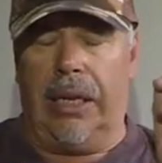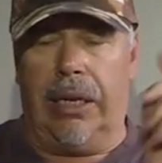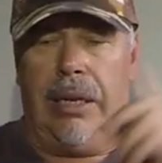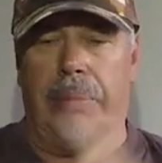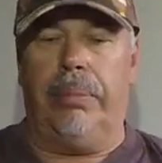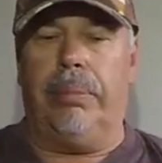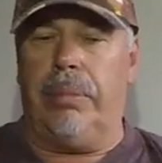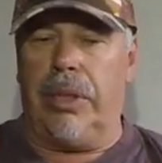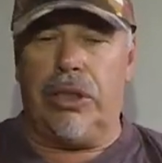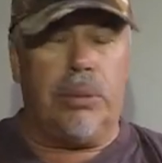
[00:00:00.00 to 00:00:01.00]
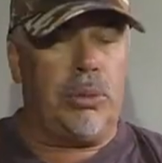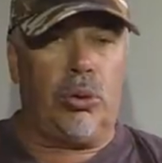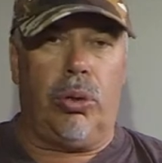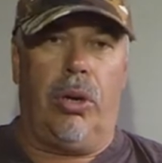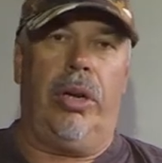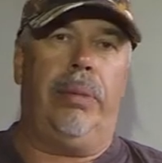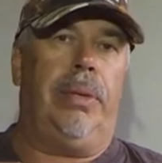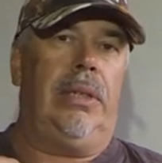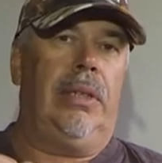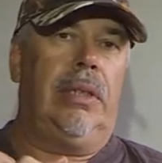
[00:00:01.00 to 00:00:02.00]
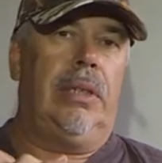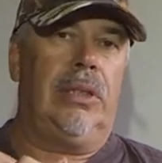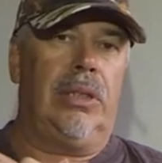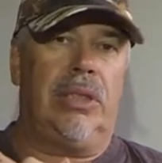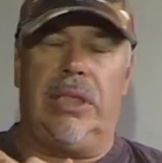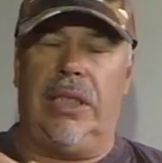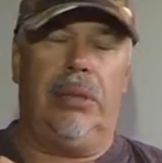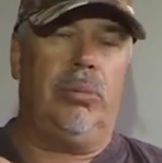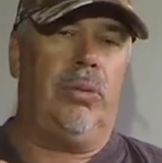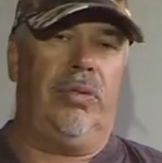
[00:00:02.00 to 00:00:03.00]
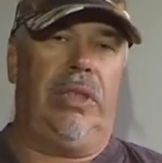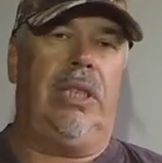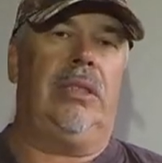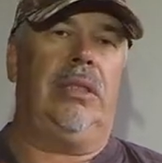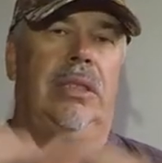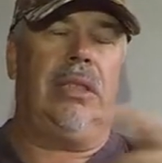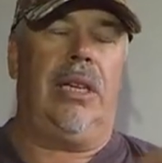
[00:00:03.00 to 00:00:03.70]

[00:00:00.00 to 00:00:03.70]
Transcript: Um, subscribe to see any more videos that are